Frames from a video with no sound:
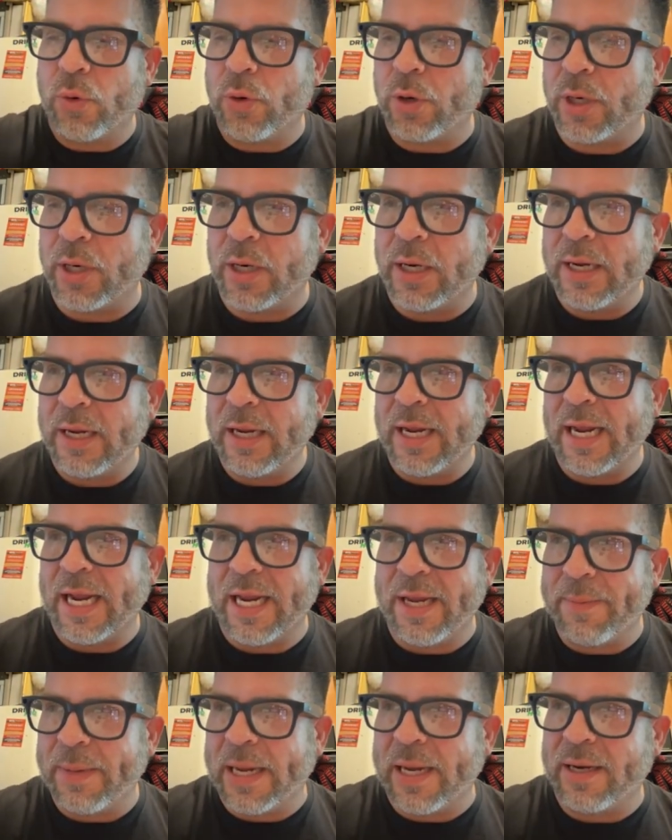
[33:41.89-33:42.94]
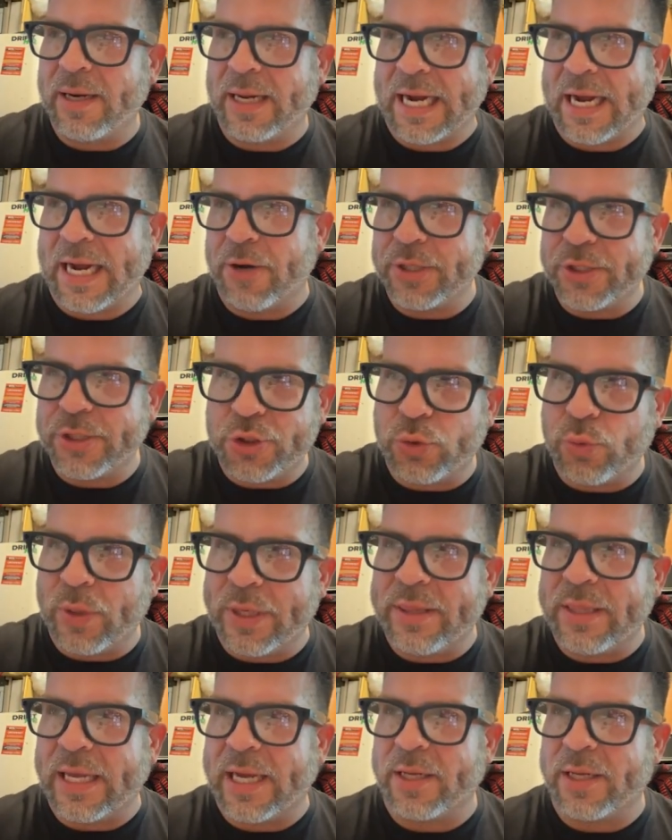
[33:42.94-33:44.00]
Or, hey man, like, how did you
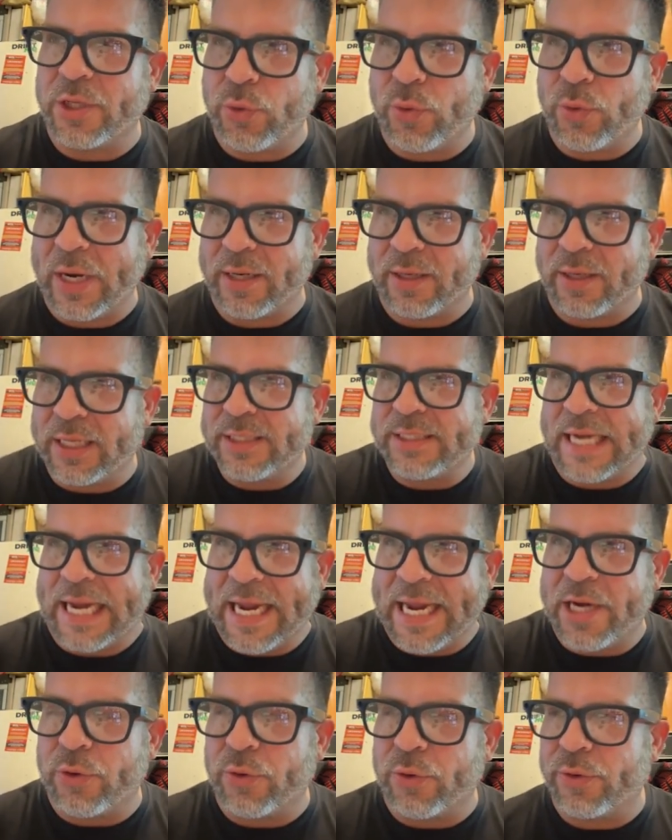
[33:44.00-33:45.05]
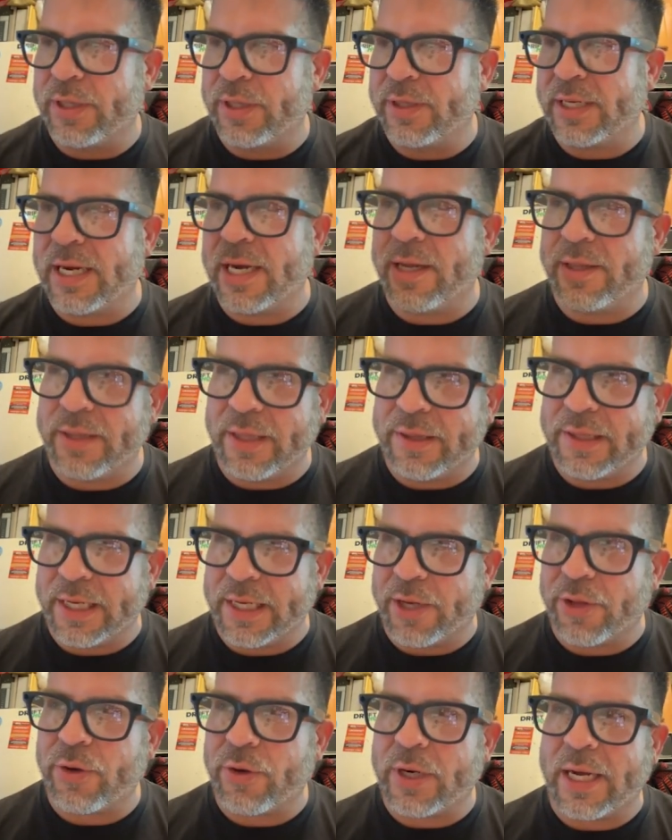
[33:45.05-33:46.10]
win that? You had less angle than
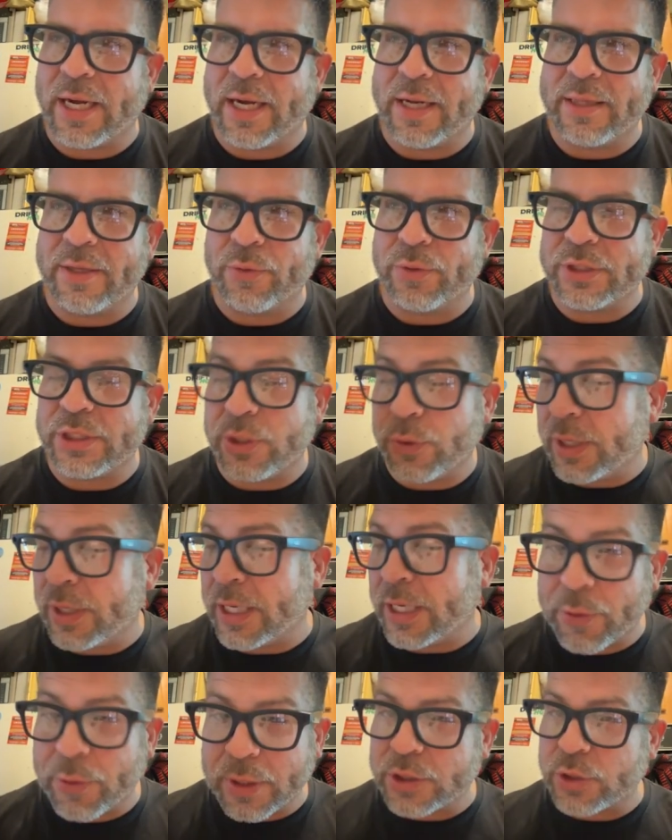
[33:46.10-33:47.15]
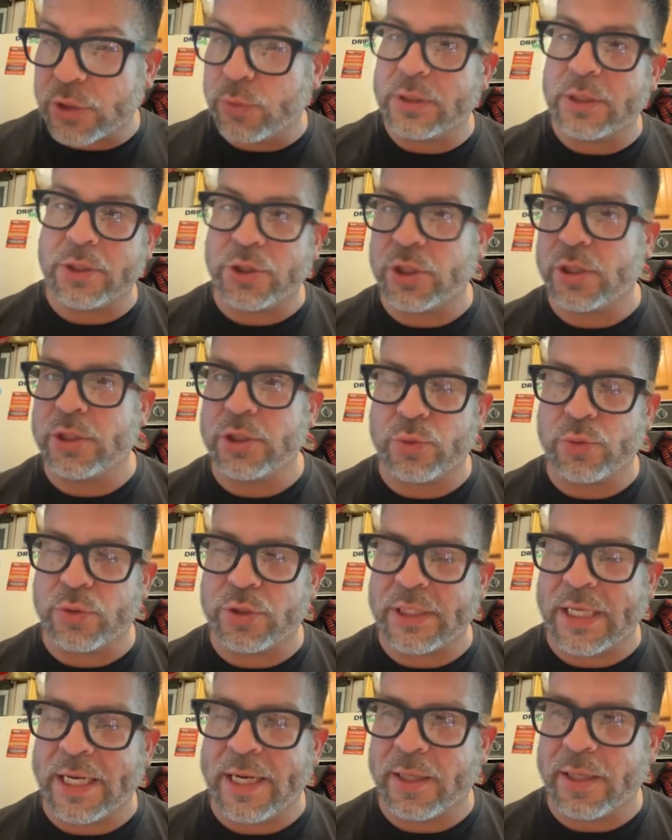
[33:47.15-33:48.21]
the other guy that was still adhering to what the judges were
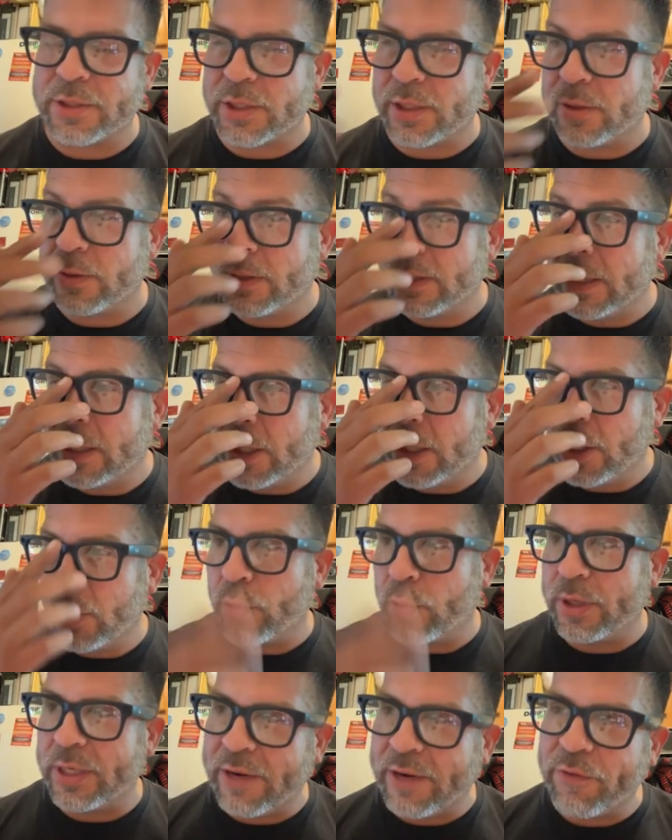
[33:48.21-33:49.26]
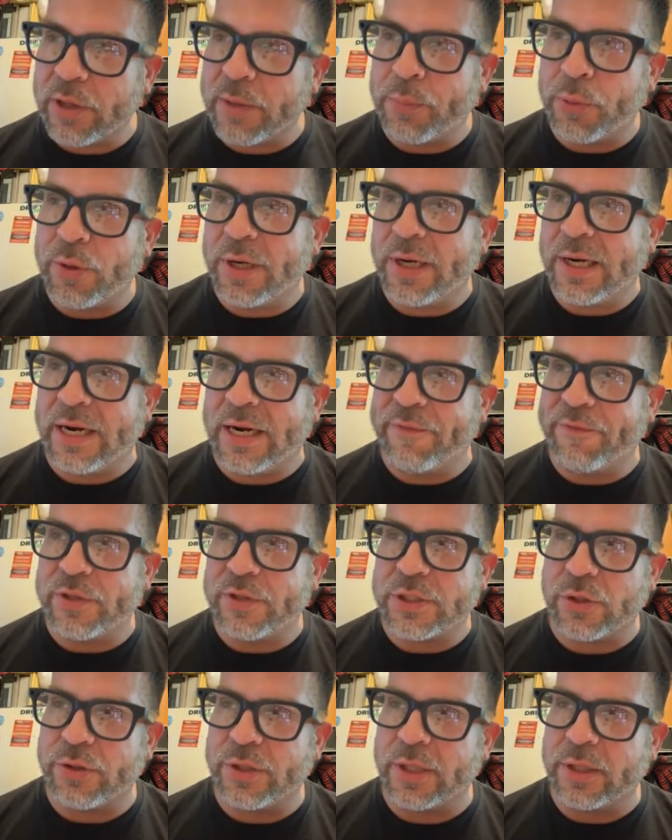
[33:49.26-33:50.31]
saying. So we're definitely putting an
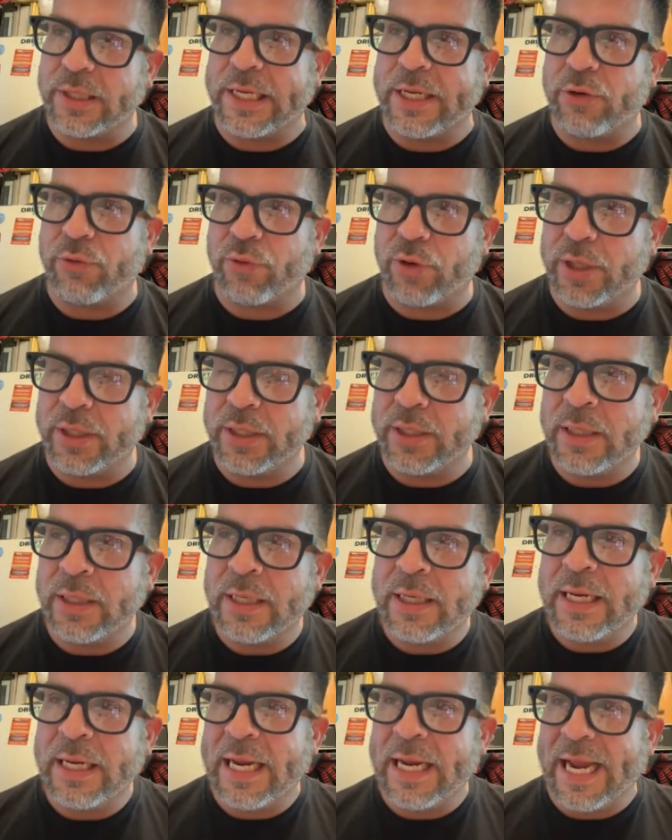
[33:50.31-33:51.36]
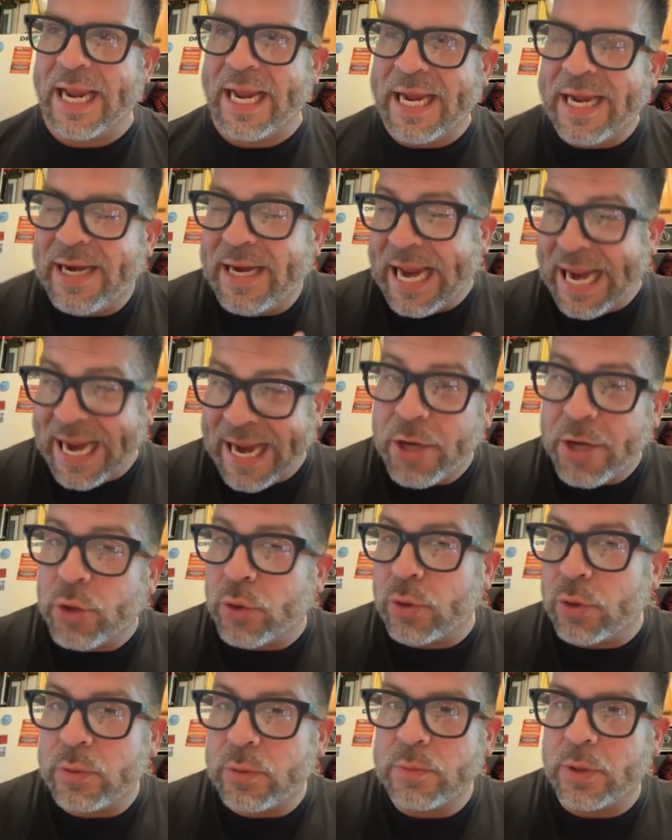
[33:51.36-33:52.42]
emphasis on the lead run and
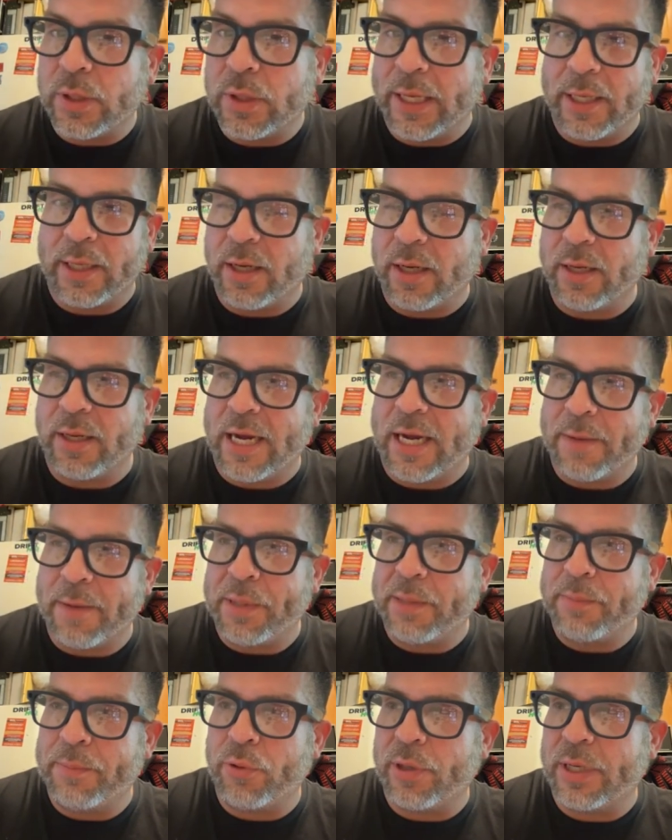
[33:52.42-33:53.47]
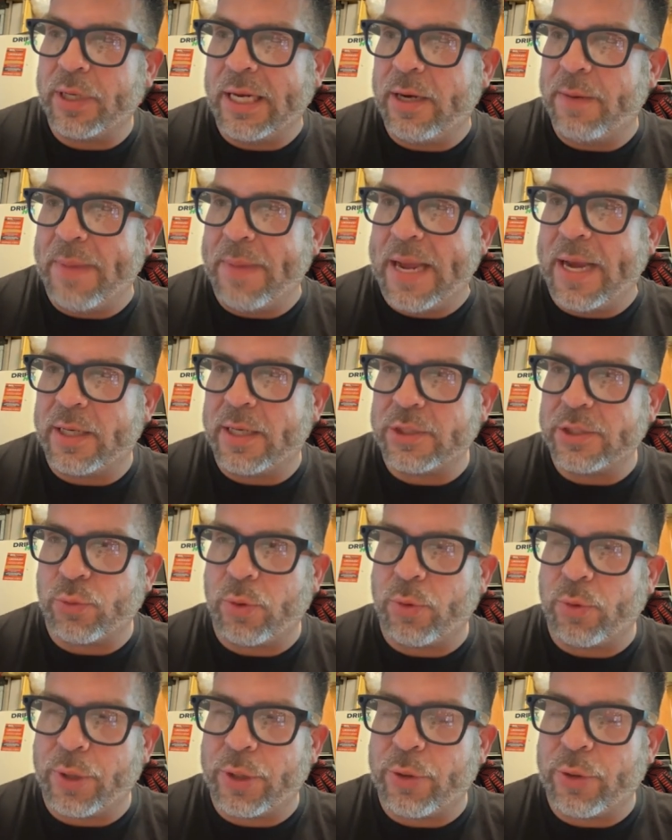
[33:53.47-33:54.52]
angle. Like a lot of people are getting mad because
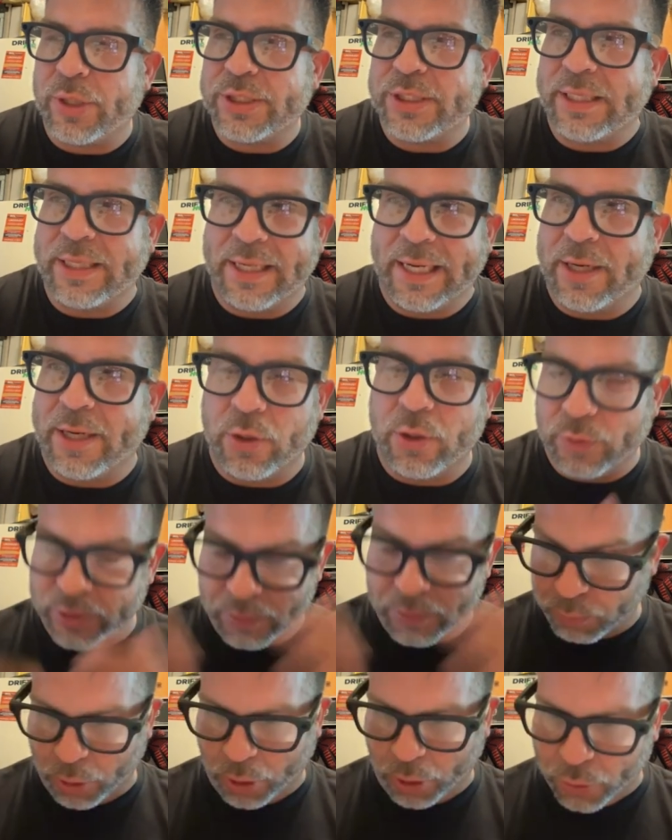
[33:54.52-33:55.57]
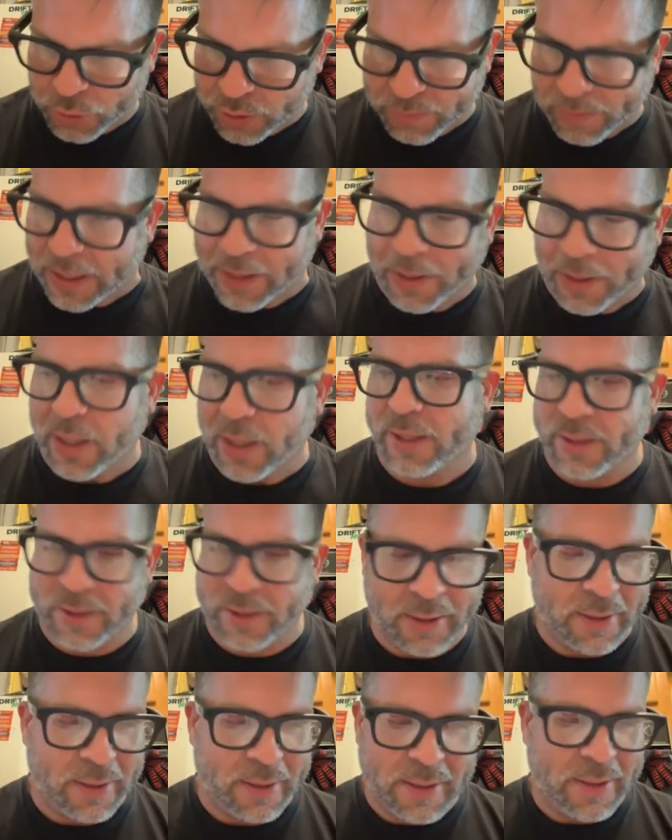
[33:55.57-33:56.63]
we're requesting angle, which blows my
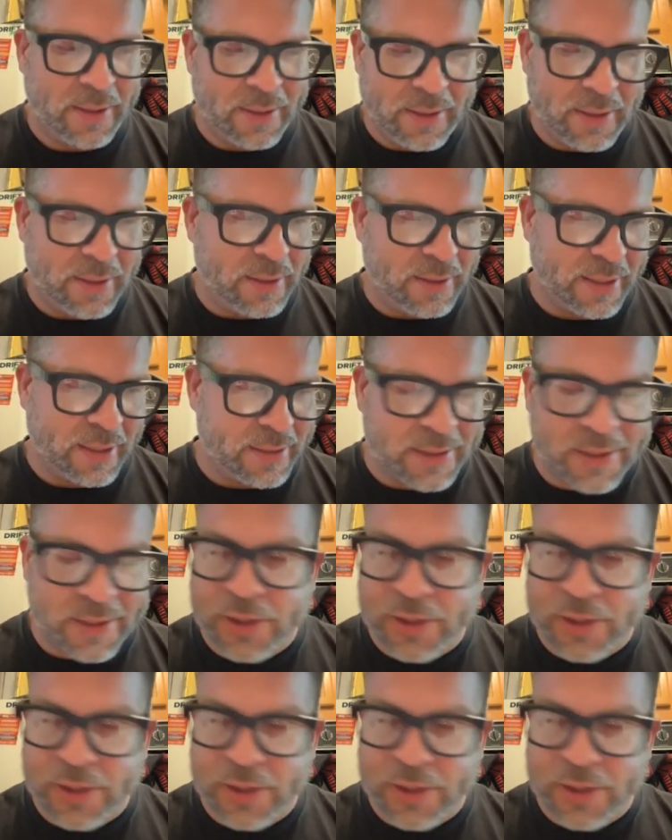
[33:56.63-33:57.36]
mind. Like